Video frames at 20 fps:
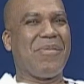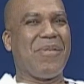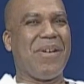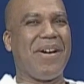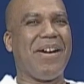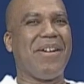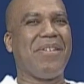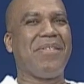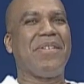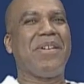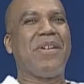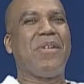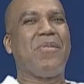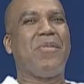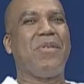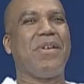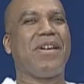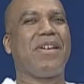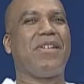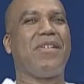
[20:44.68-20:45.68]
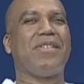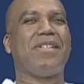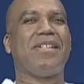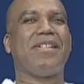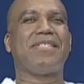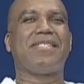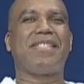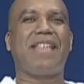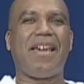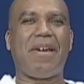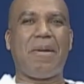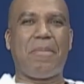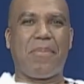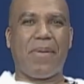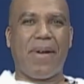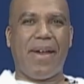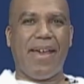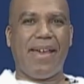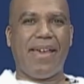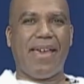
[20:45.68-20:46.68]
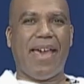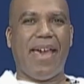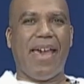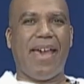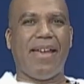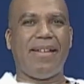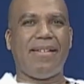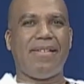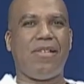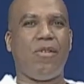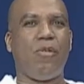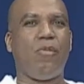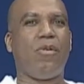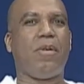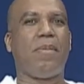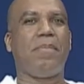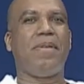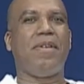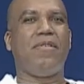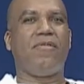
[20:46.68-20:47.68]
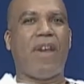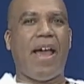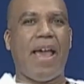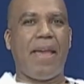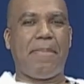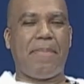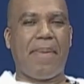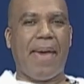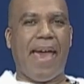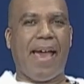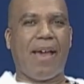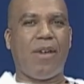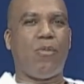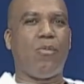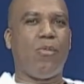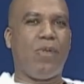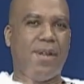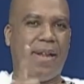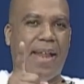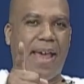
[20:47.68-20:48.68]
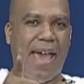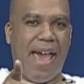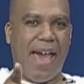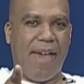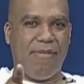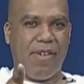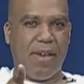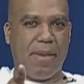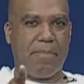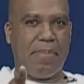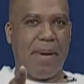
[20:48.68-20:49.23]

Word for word: well, we're going to take a break and we'll be right back with Havoc